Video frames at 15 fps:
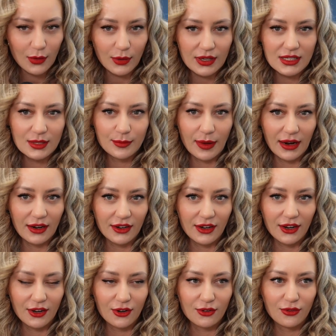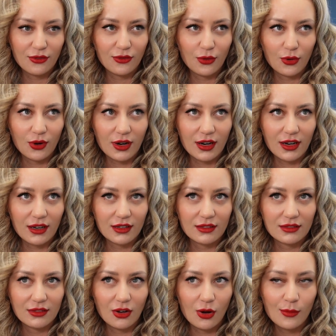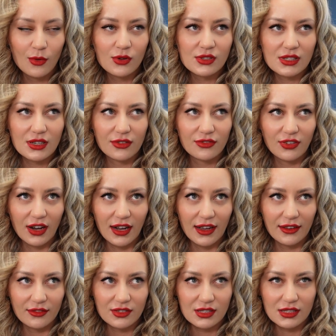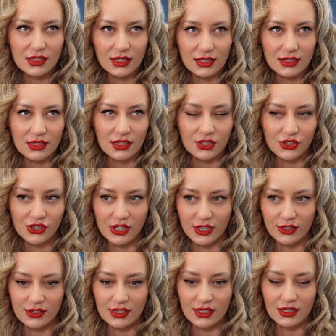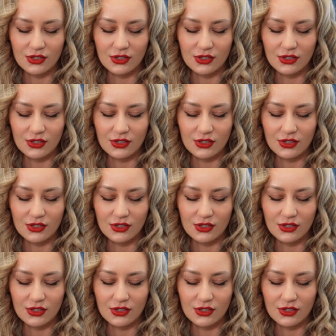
I worked in perio for almost 5-6-ish years.